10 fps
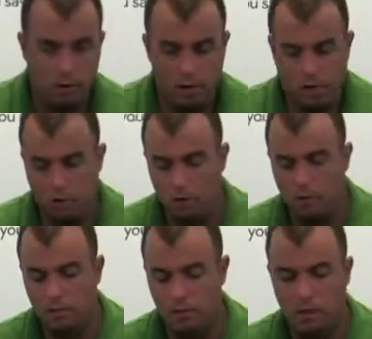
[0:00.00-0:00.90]
what we're going to show
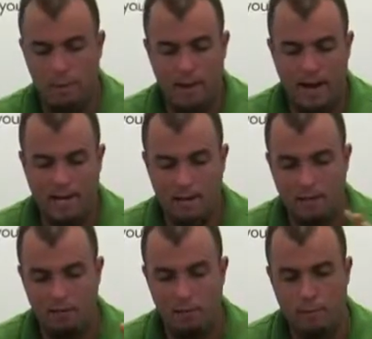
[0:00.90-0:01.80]
you is the
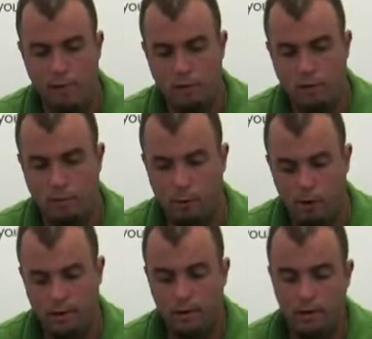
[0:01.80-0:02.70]
capacity of the Magic
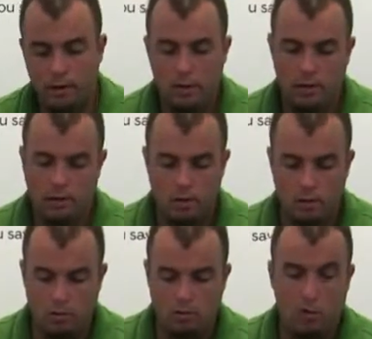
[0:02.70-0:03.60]
Bullet to
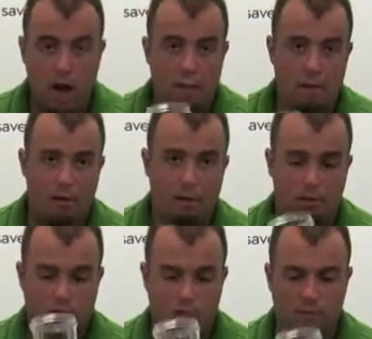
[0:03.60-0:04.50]
do some chopping with
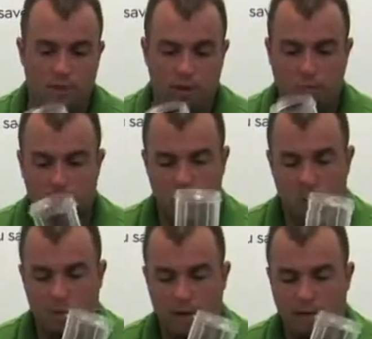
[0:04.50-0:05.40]
just some vegetables.
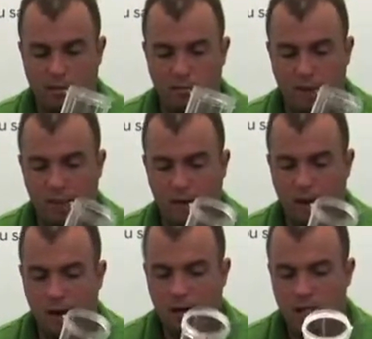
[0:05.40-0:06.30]
Here we have some baby
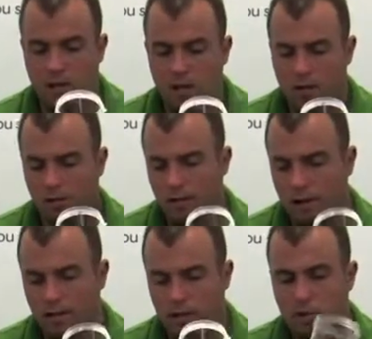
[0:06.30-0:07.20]
carrots. They're
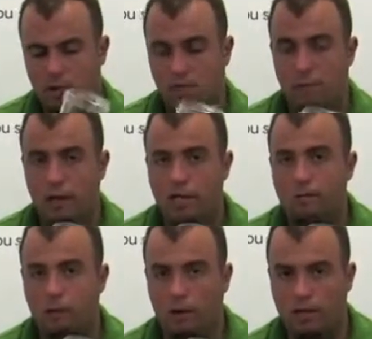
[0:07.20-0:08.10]
nice to use with the Magic
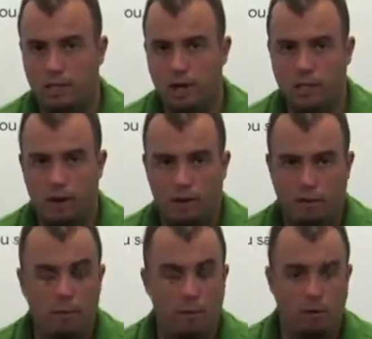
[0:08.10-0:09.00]
Bullet because you actually don't have
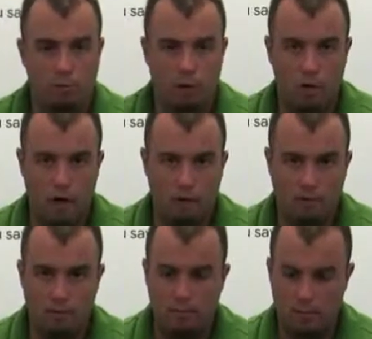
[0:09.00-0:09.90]
to peel them or chop
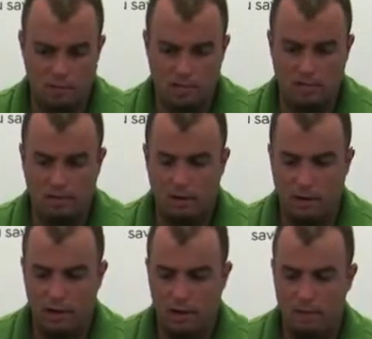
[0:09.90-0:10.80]
them. They just fit
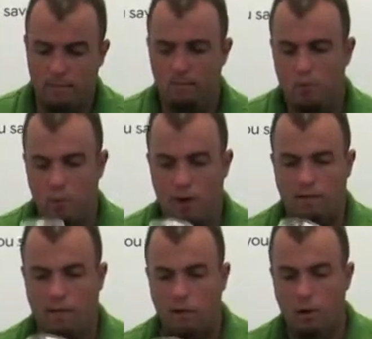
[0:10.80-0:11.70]
right in. We
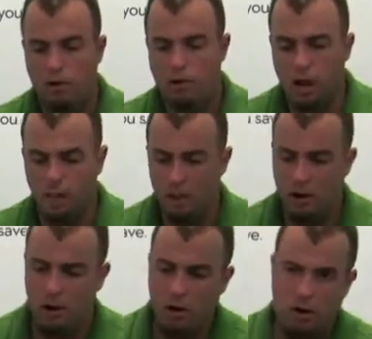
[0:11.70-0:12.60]
have the large cup
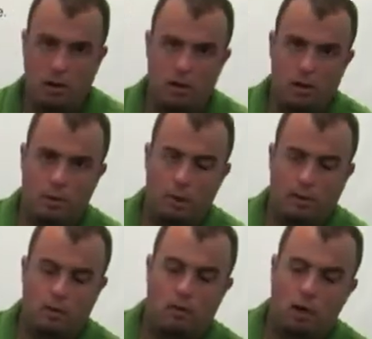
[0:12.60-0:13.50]
here. We
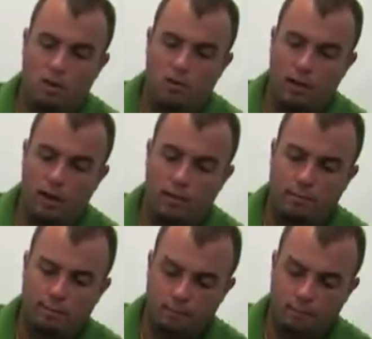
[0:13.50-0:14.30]
have the cross blade.